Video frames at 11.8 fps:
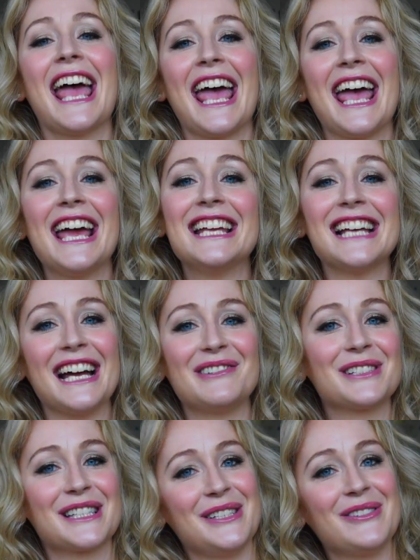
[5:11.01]
And I
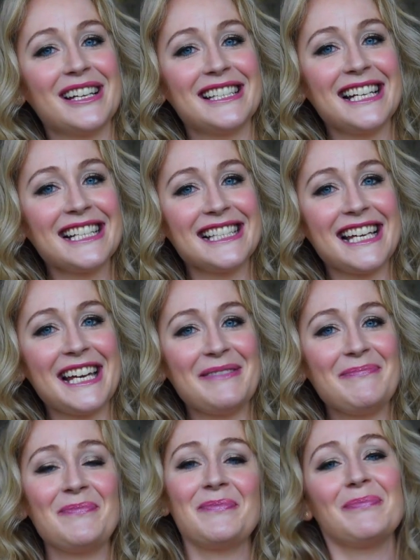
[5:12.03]
will see you guys next
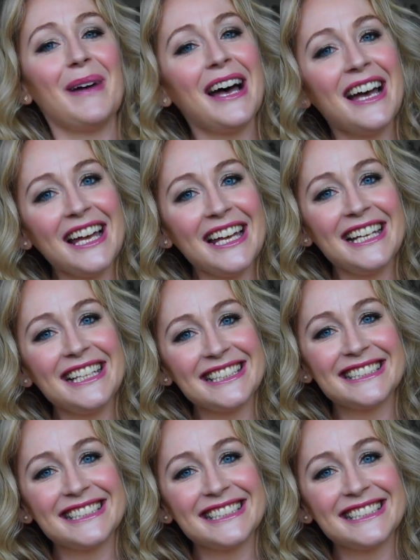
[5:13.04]
time. Bye!